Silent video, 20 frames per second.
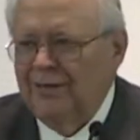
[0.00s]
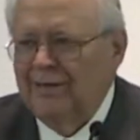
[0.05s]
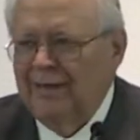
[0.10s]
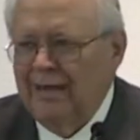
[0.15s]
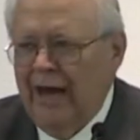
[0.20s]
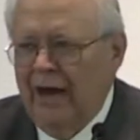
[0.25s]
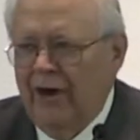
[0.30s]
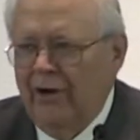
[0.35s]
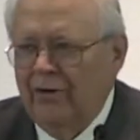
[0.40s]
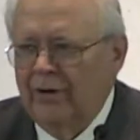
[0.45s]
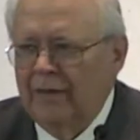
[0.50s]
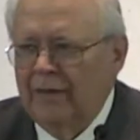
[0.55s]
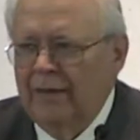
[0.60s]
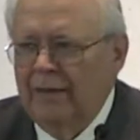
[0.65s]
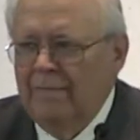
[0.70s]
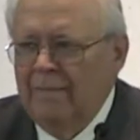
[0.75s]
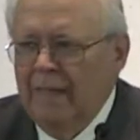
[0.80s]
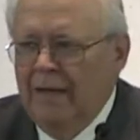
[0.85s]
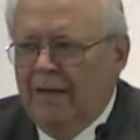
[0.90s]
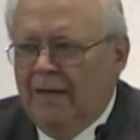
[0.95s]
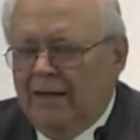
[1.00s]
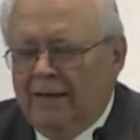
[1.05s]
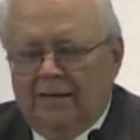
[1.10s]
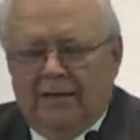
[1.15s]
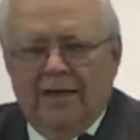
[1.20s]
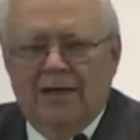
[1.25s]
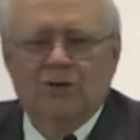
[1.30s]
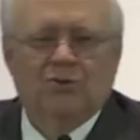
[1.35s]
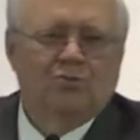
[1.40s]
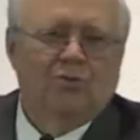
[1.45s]
in the area.
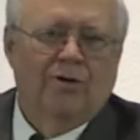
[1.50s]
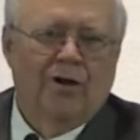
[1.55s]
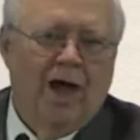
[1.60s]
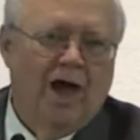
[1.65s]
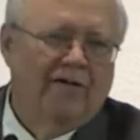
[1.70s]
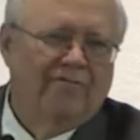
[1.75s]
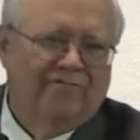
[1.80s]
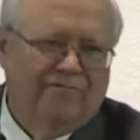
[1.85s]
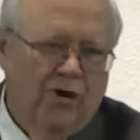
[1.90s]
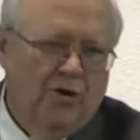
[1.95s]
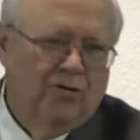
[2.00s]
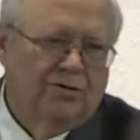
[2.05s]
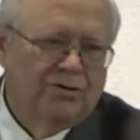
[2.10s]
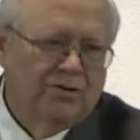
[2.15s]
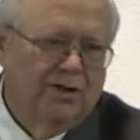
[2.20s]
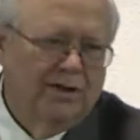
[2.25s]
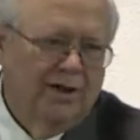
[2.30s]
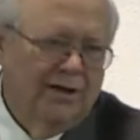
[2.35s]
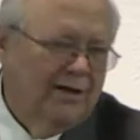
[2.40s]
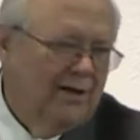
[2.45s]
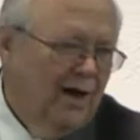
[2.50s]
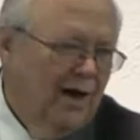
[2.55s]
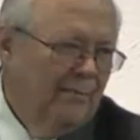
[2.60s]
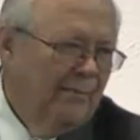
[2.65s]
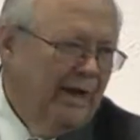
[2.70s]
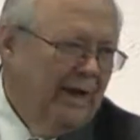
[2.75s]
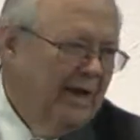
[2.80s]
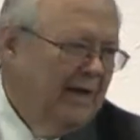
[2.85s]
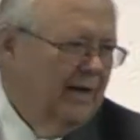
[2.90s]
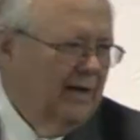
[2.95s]
These were not folks that had
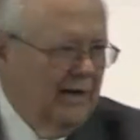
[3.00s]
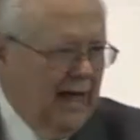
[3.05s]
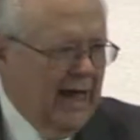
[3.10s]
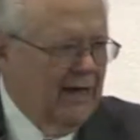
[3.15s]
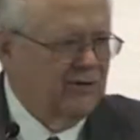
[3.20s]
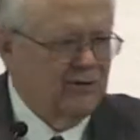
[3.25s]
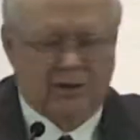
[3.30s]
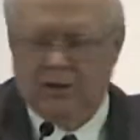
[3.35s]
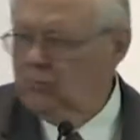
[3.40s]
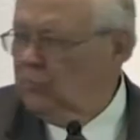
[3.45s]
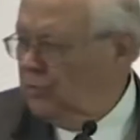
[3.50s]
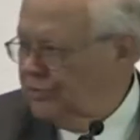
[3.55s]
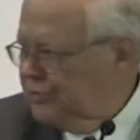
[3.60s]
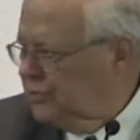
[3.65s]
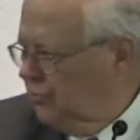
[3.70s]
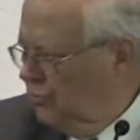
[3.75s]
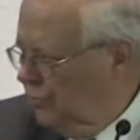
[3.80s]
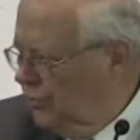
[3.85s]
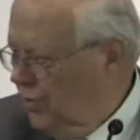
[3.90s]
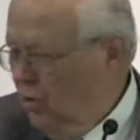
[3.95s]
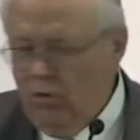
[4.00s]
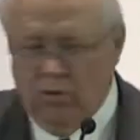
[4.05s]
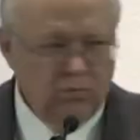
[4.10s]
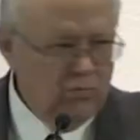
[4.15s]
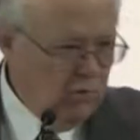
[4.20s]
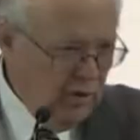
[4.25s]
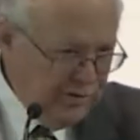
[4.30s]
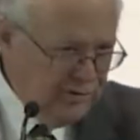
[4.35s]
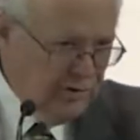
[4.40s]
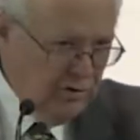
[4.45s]
come in and asking, what's going
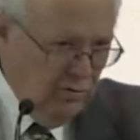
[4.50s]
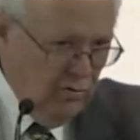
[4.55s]
on, what's